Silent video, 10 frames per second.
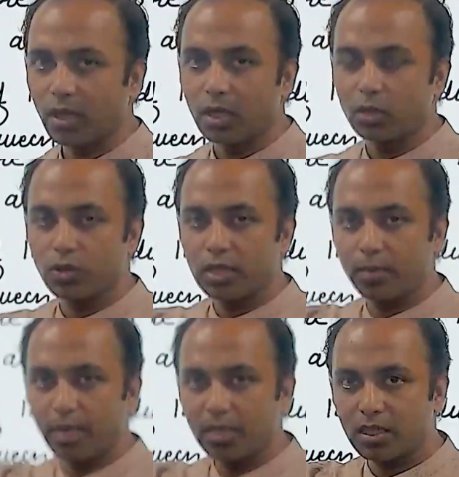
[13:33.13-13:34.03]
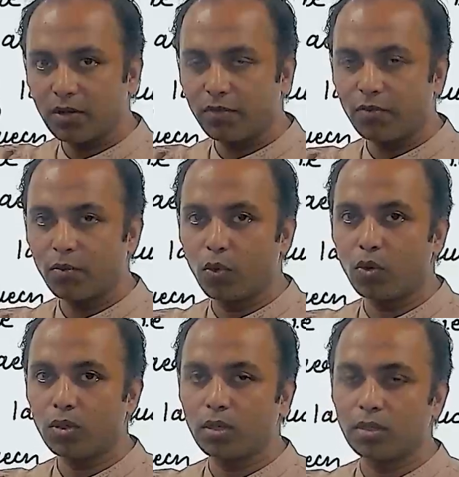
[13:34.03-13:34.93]
So it means if
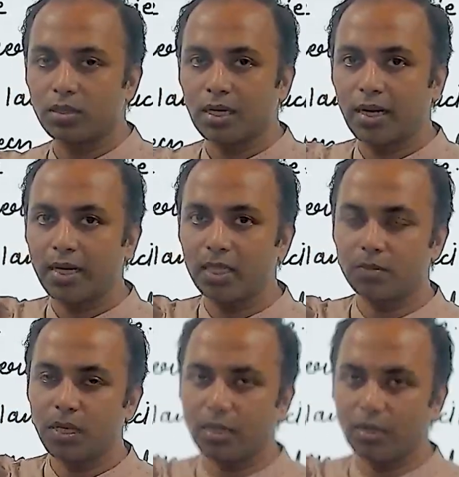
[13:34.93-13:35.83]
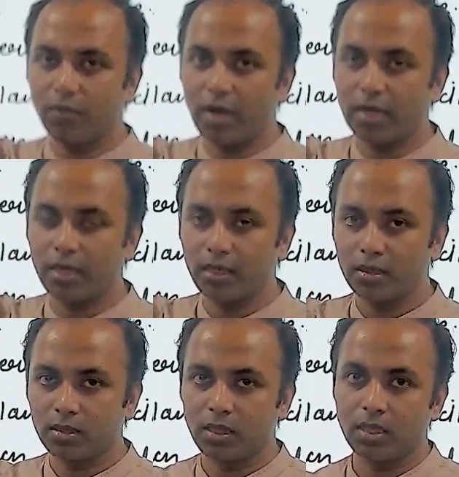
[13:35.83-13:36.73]
more sunlight is being
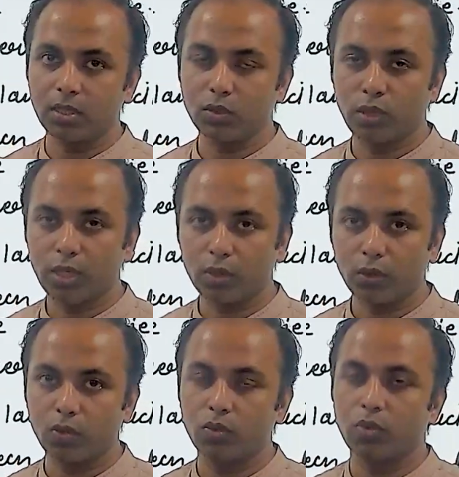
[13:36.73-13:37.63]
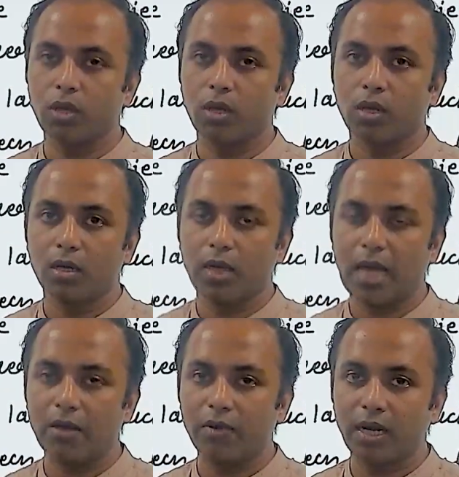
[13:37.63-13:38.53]
reflected, it is going to
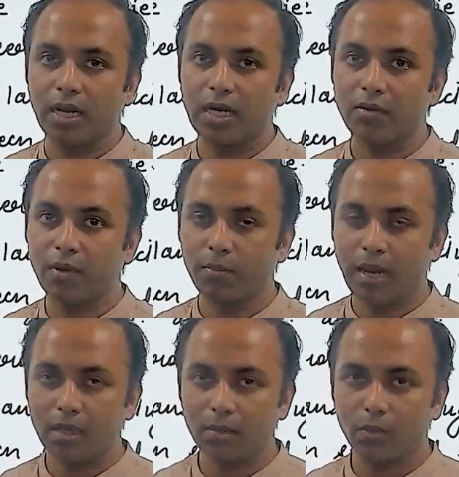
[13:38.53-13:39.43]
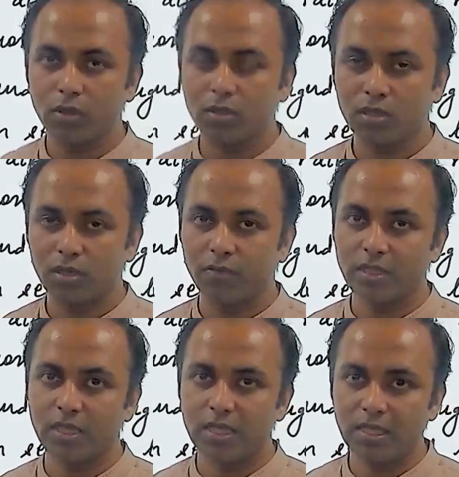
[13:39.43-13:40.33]
have a negative impact upon the
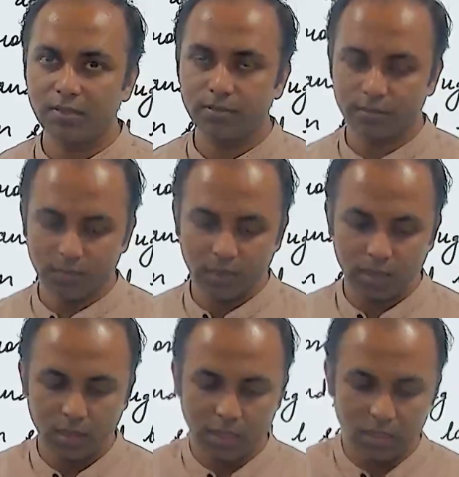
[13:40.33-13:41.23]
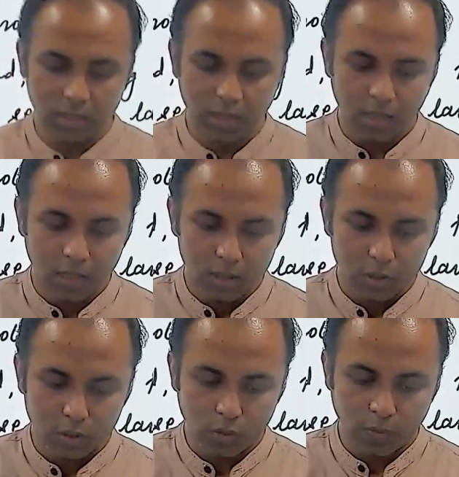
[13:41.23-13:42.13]
surface heating. Yes.
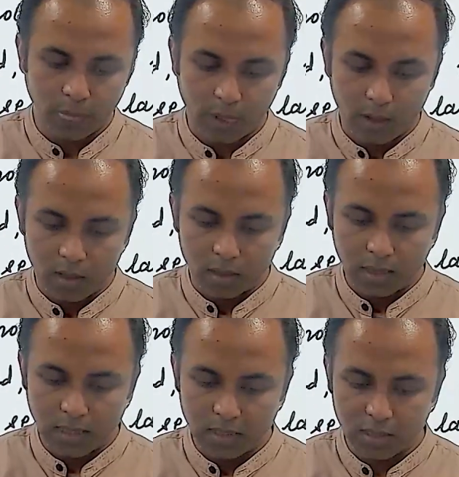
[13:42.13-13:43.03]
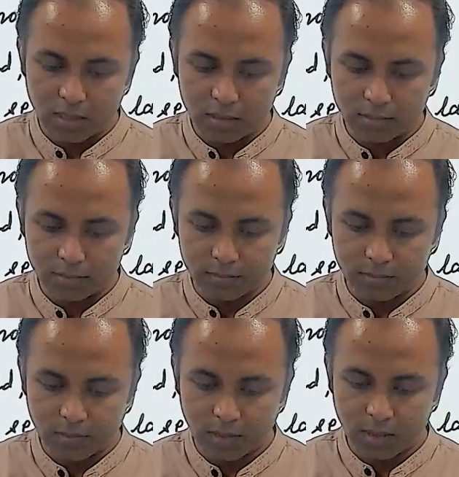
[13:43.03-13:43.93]
So consider
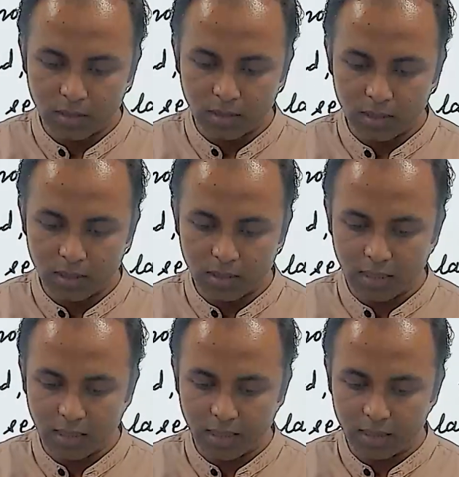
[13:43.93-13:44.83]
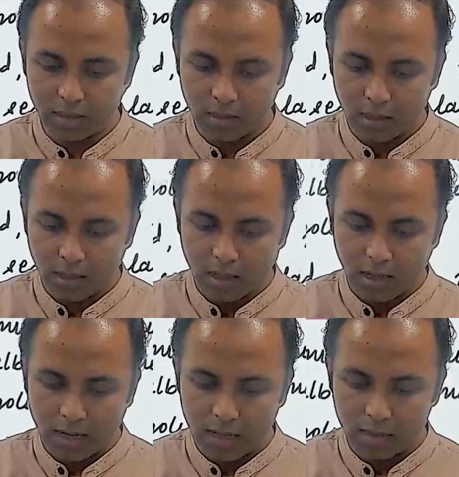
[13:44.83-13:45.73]
the sunlight,
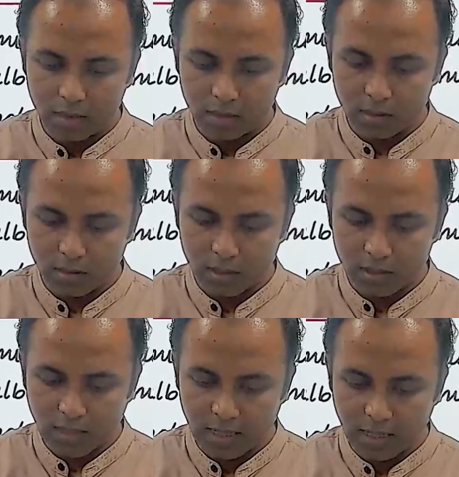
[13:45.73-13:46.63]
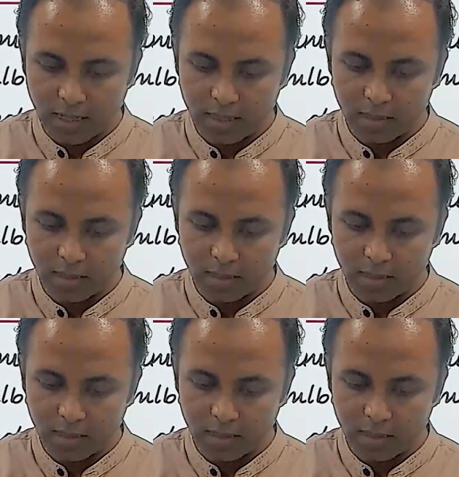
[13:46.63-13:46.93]
and the sunlight